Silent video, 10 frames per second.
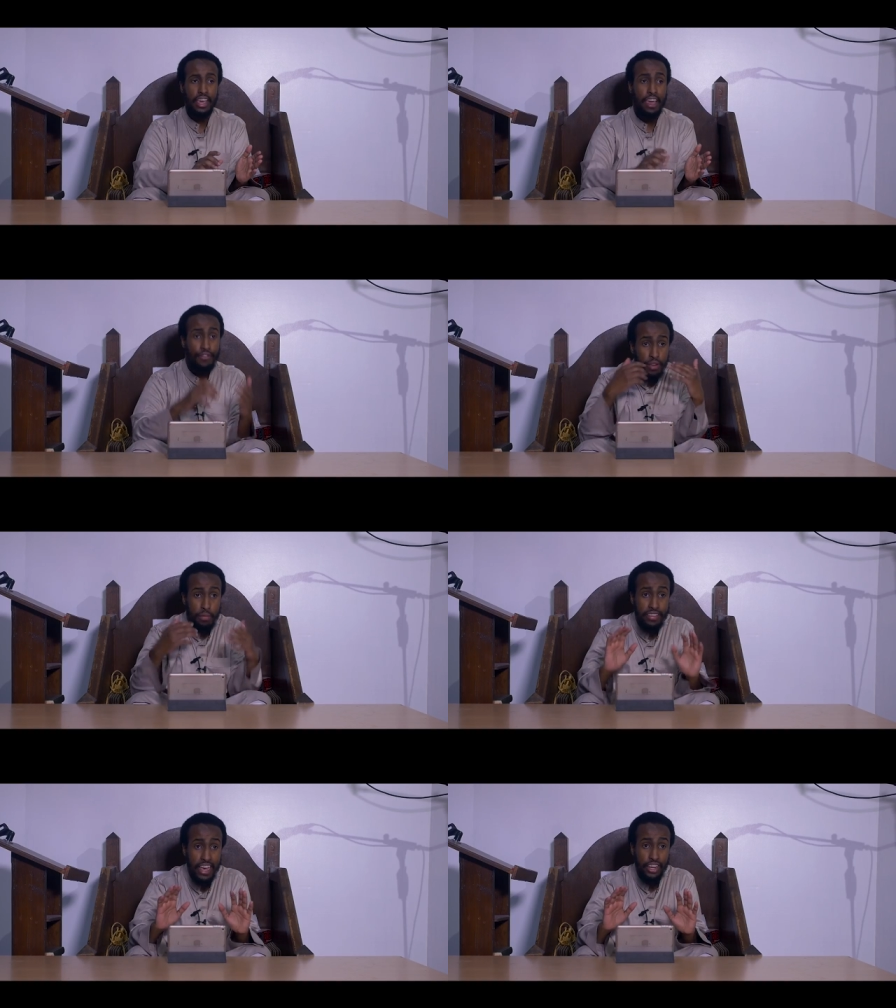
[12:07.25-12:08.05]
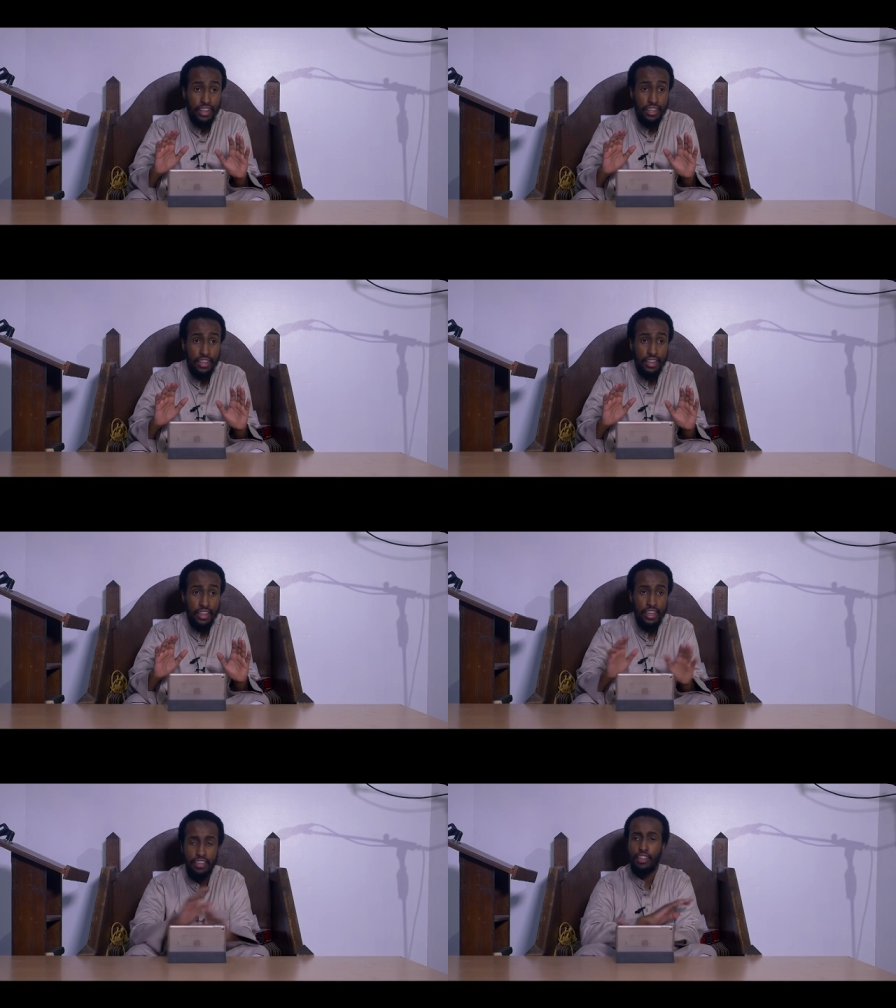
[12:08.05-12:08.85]
Every masajid.
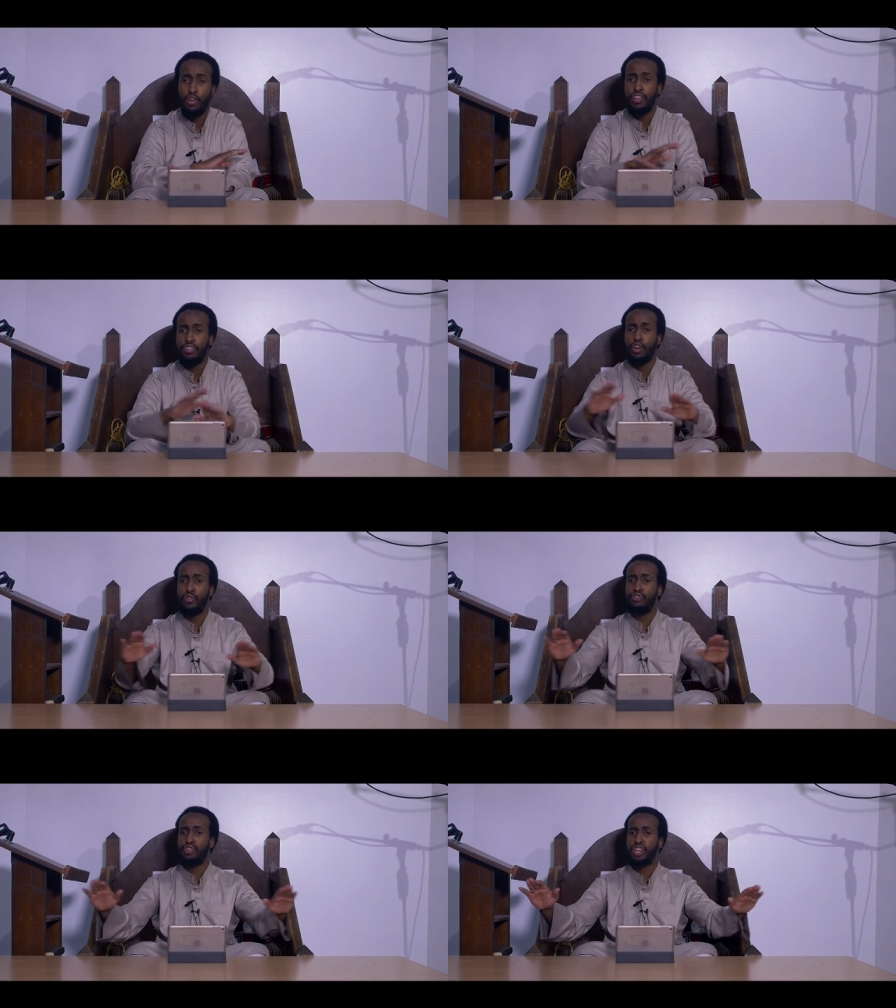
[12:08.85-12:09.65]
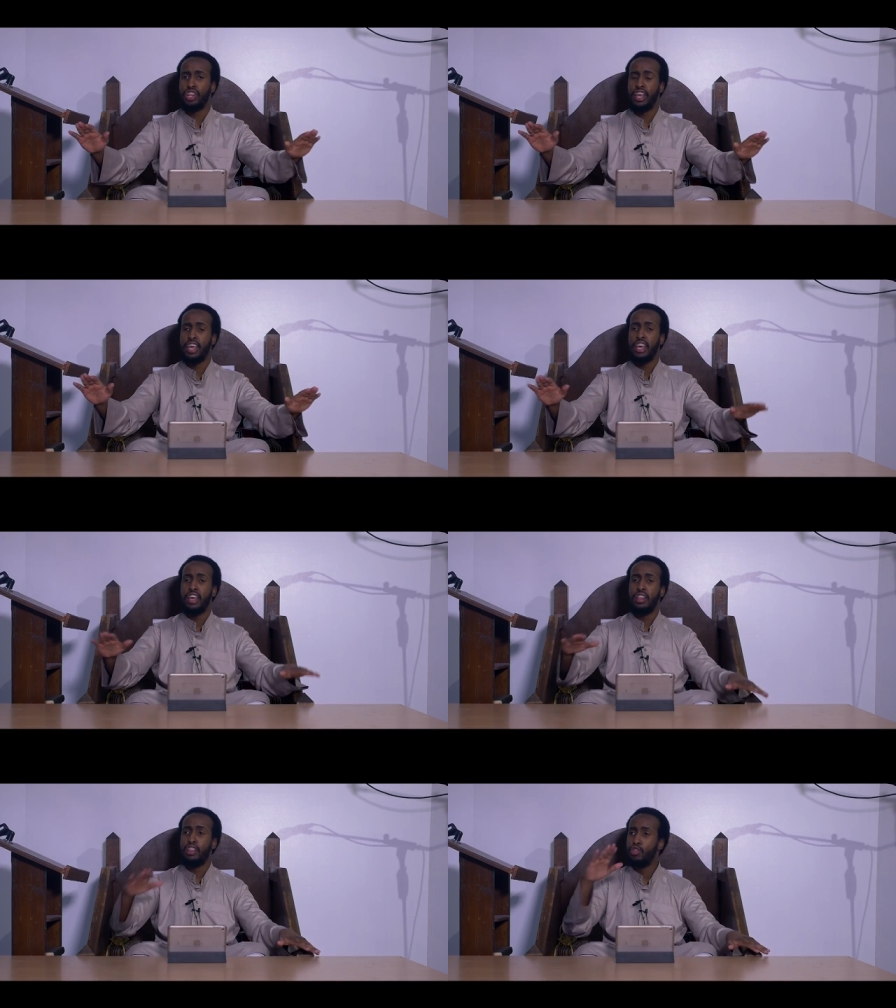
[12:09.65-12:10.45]
No, there's no restriction
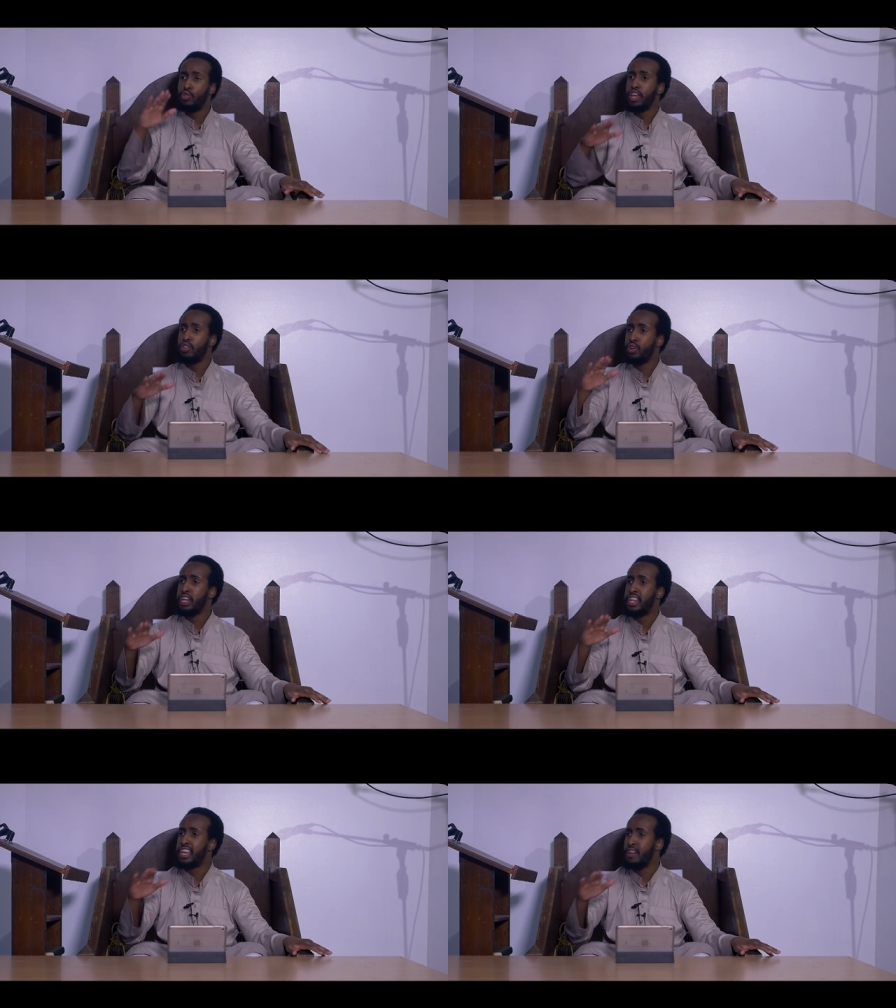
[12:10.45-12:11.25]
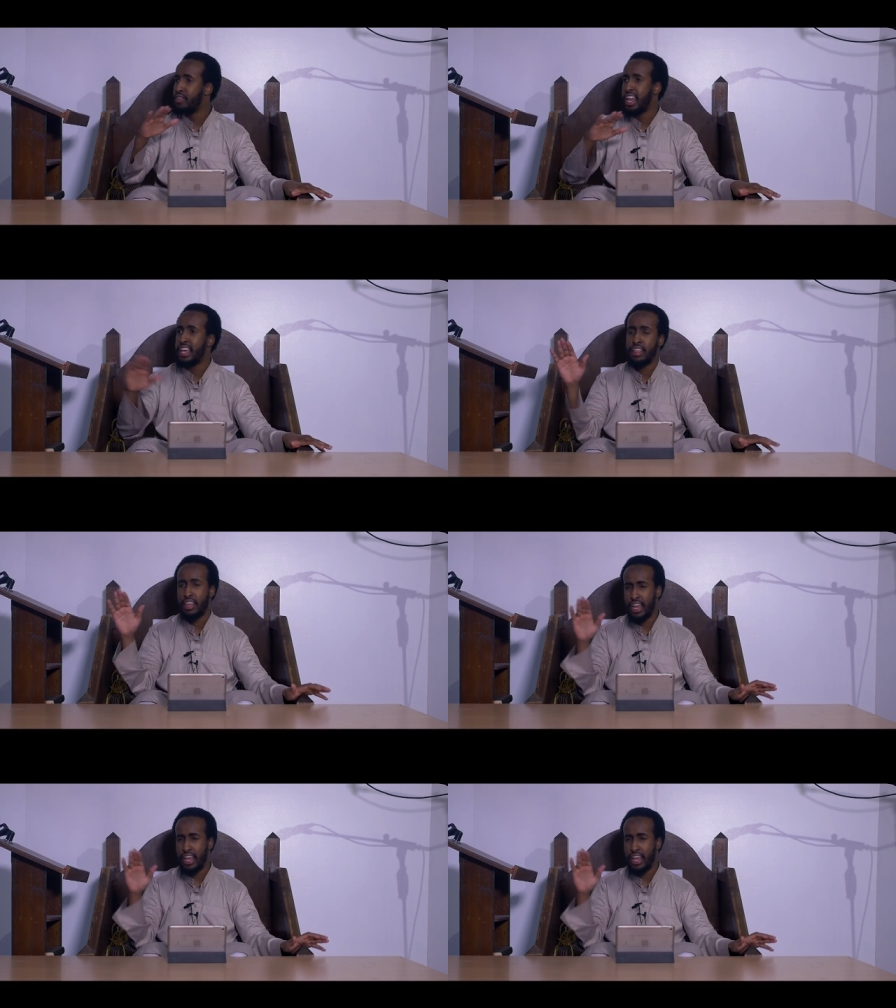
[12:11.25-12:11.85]
that you can do i'tikaf any,